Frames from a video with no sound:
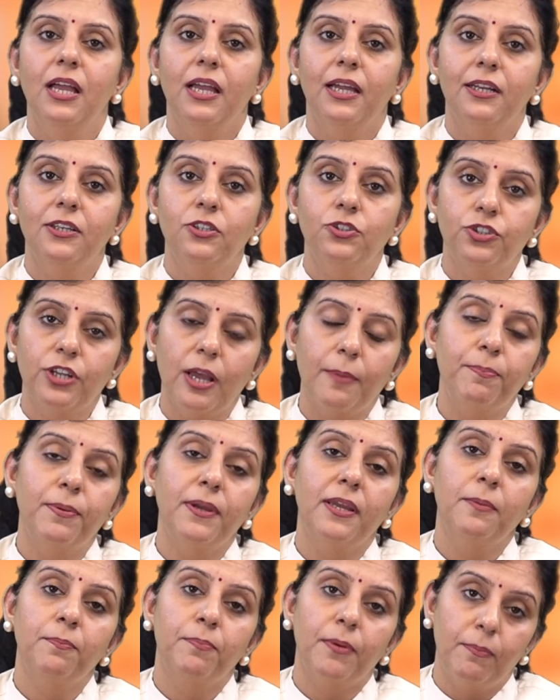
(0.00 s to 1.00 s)
in
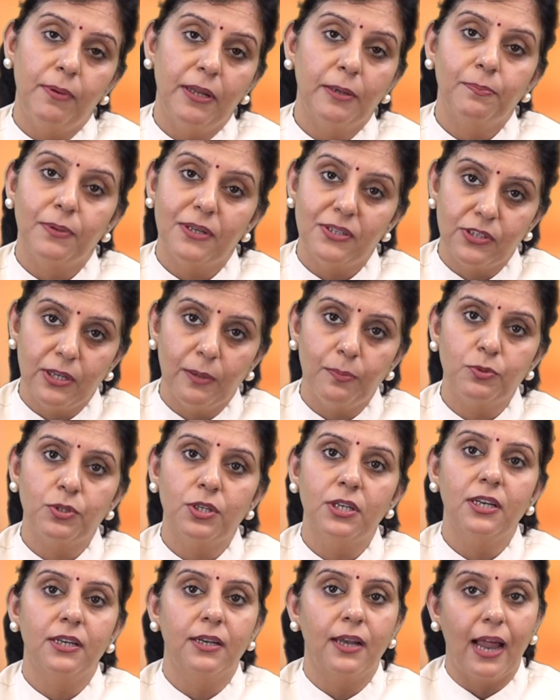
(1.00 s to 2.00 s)
shaping public
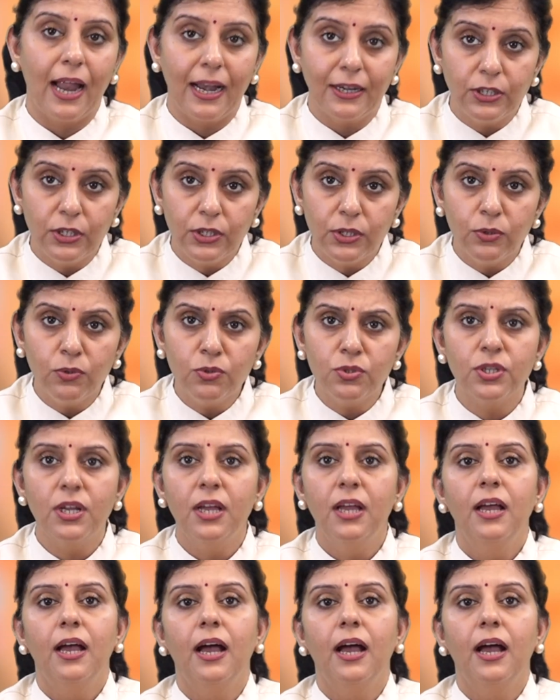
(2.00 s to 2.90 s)
perception and attitudes,